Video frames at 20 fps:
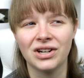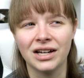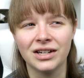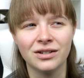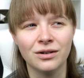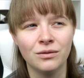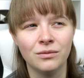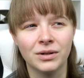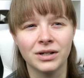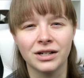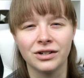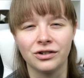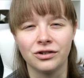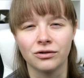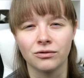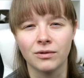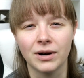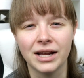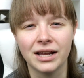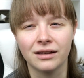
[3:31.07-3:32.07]
I don't want
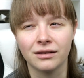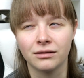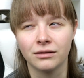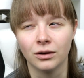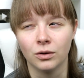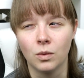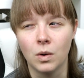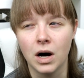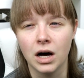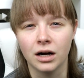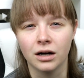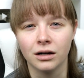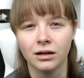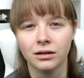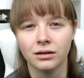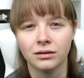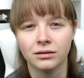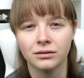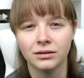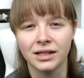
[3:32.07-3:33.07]
to drink the
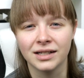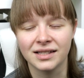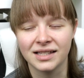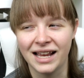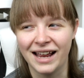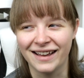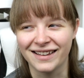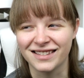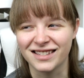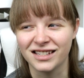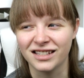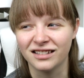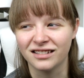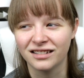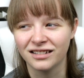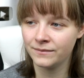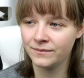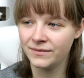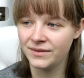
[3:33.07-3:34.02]
water. That's nasty.